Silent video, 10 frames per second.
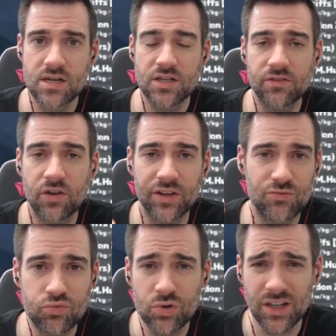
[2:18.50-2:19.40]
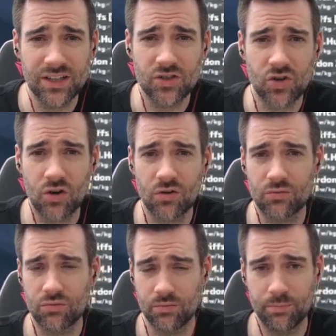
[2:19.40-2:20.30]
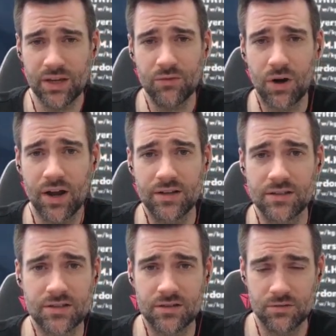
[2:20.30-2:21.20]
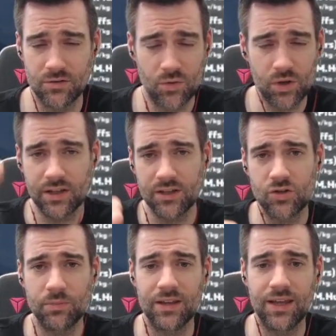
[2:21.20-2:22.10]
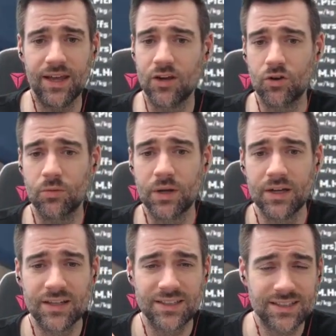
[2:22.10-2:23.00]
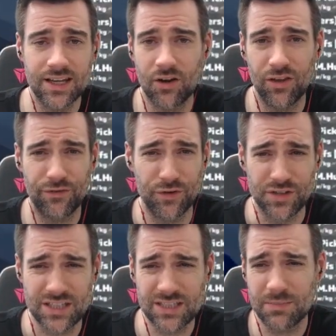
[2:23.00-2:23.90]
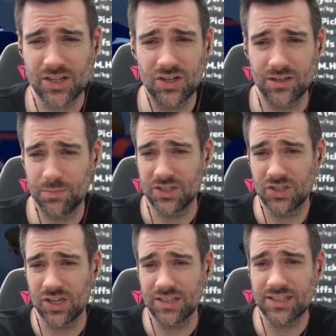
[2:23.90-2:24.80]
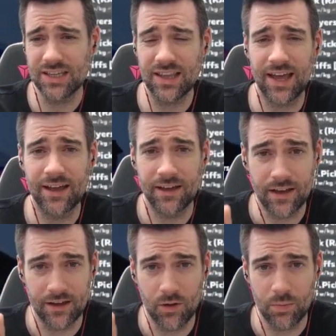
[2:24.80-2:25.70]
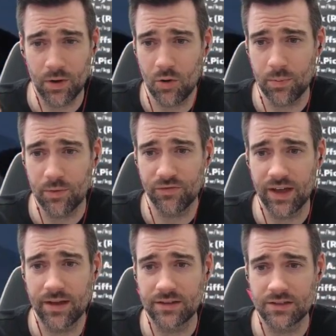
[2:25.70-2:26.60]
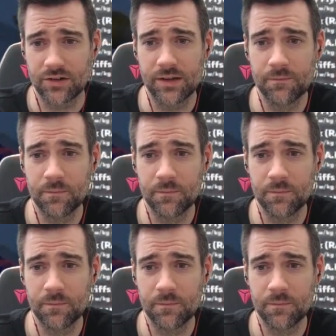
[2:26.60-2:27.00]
So you've got these really strong B riders who clearly should be in the A group, sitting on the front, smashing it to pieces. You can see there, up above there, sorry.